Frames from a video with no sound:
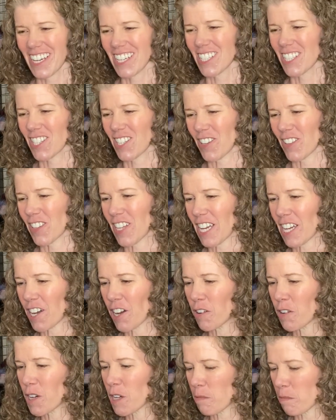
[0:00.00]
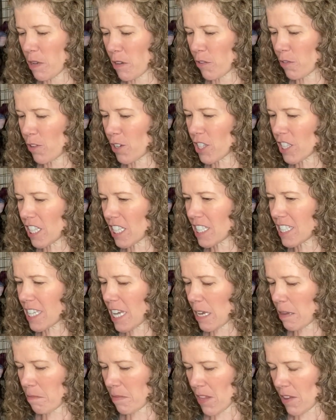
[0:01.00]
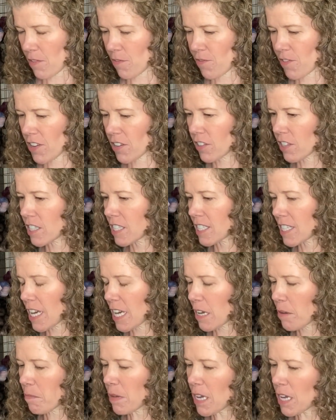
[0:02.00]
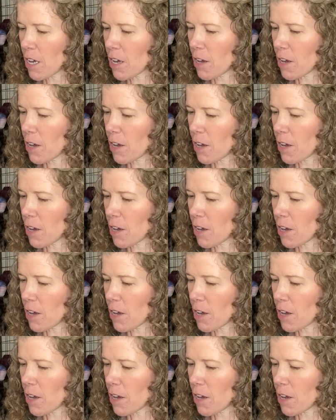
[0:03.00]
So they go on my foot the same, they feel the same,